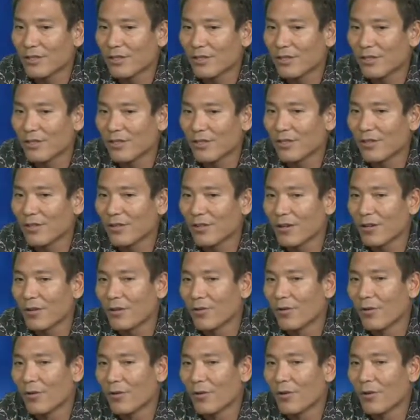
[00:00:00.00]

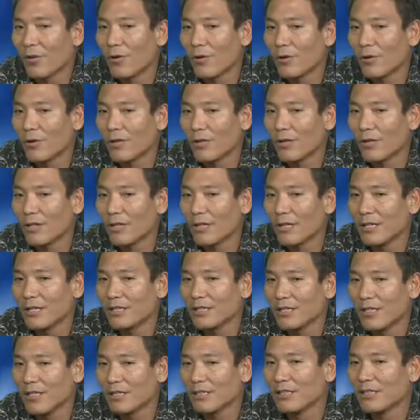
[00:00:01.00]
Our cohort
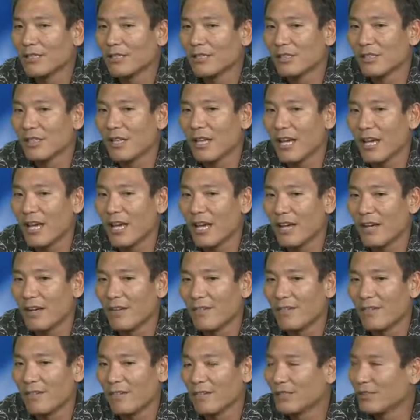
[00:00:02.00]
tends to
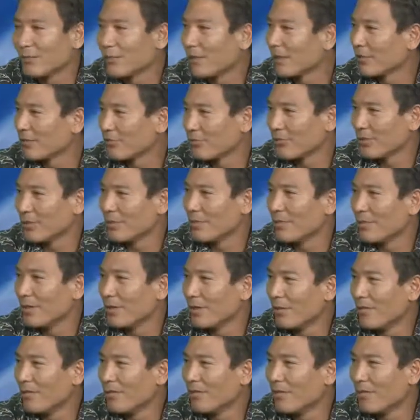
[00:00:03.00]
have a spectrum
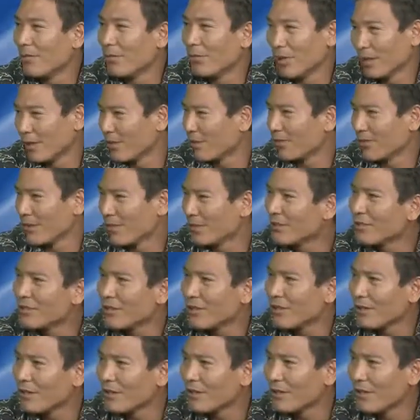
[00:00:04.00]
of what their
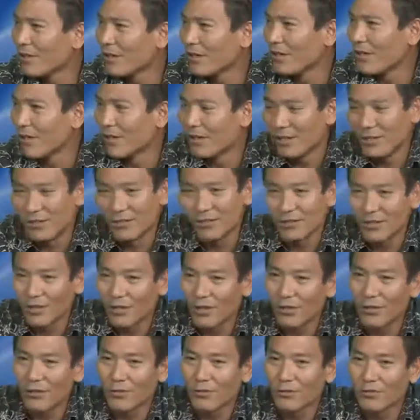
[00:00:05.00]
needs are. Mm-hmm.
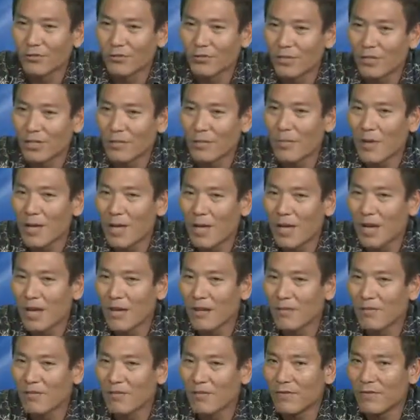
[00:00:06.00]
So some
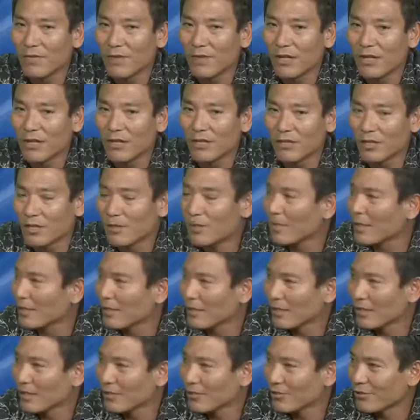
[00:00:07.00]
have a good
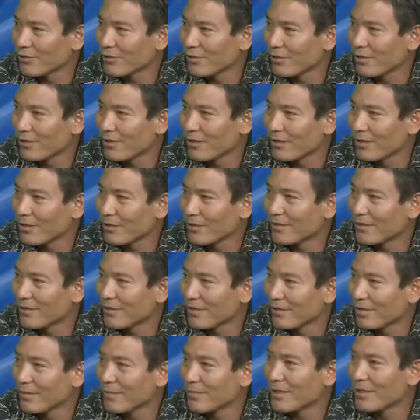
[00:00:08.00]
amount of customer
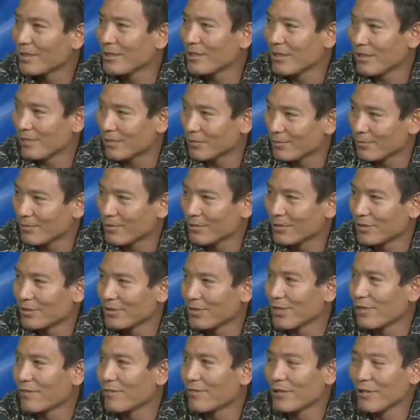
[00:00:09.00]
development and customer
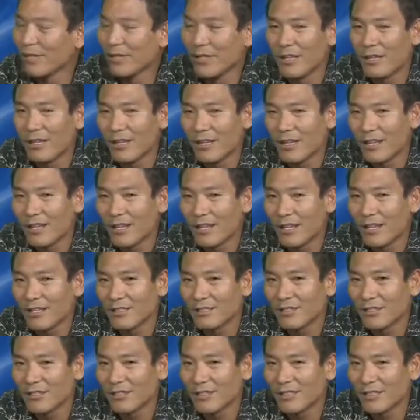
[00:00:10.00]
discovery that
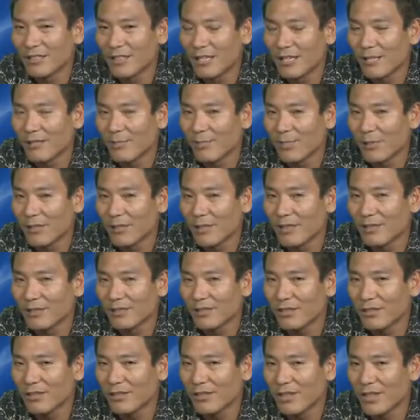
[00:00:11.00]
has already taken
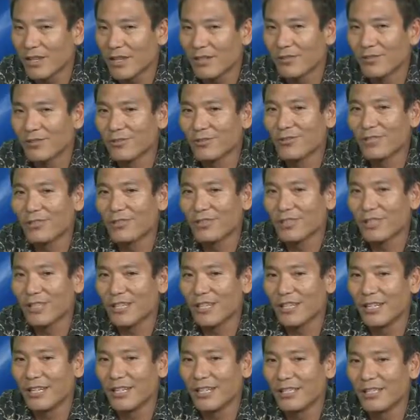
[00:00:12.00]
place. Others
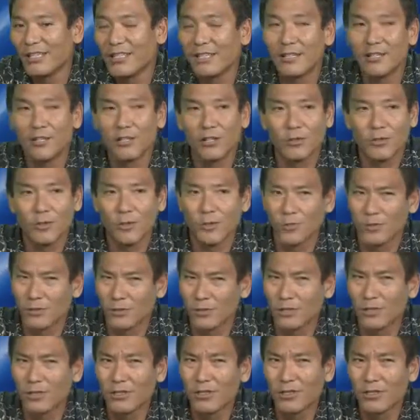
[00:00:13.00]
need a little bit
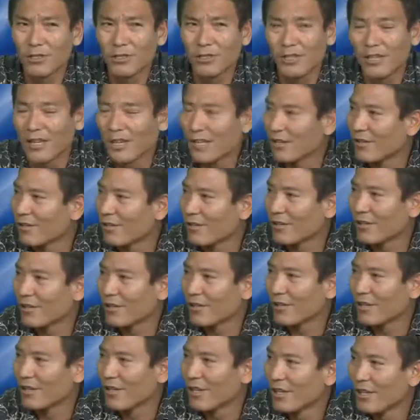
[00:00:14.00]
more assistance in that
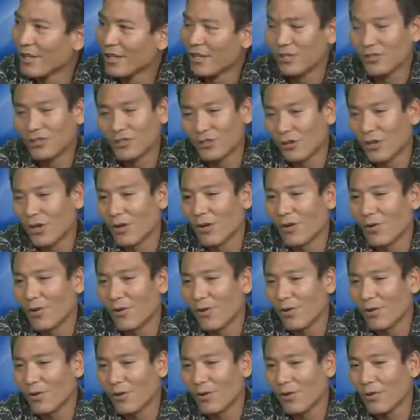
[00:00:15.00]
area. Mm-hmm.
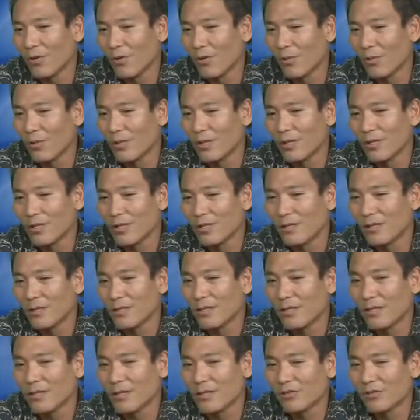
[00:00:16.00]
So we
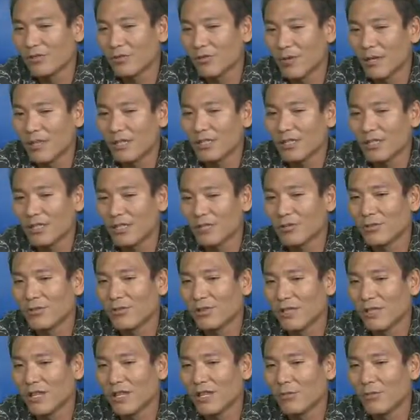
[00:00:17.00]
try to
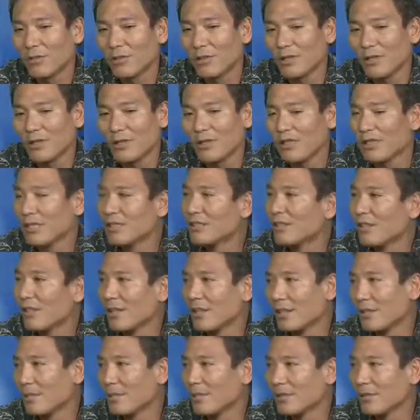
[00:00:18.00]
understand what the needs
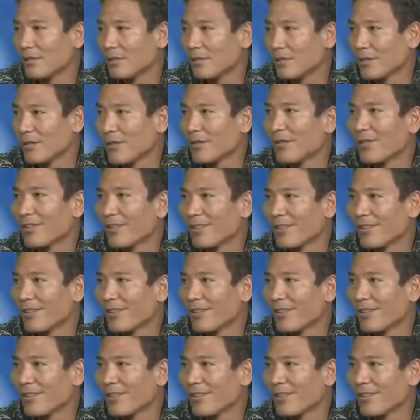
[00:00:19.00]
of the companies are.